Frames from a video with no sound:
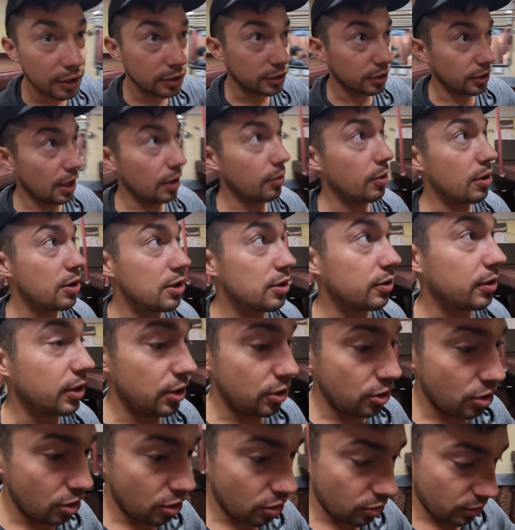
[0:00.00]
So that way you
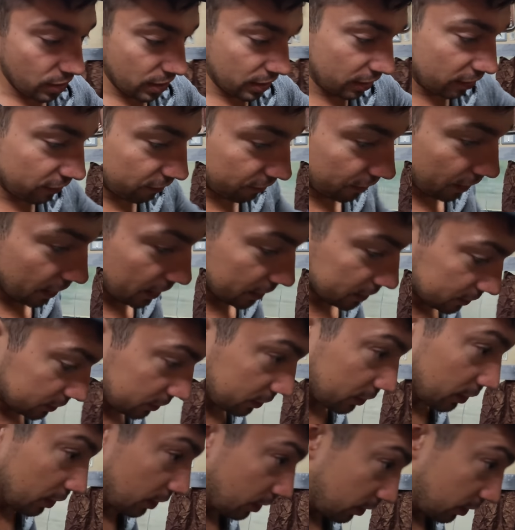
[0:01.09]
can know in advance.